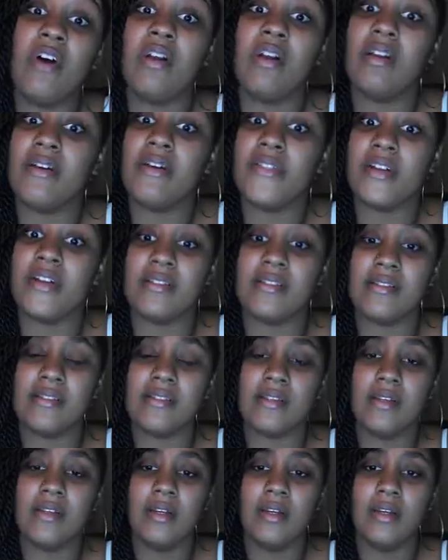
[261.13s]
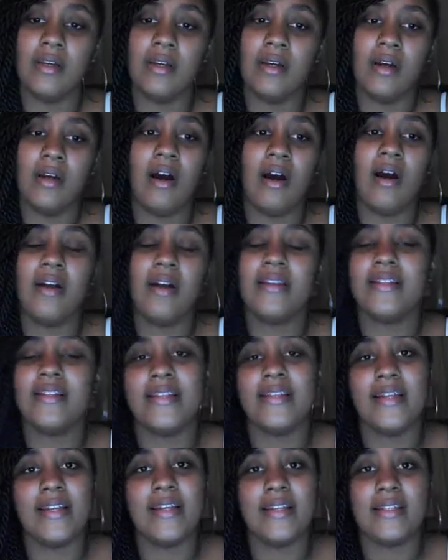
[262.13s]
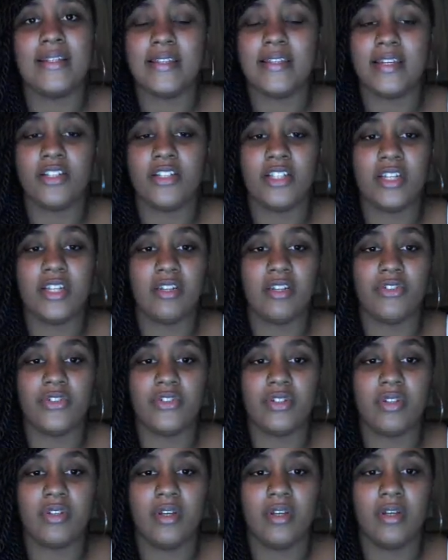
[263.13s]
all others. I understand that this can change.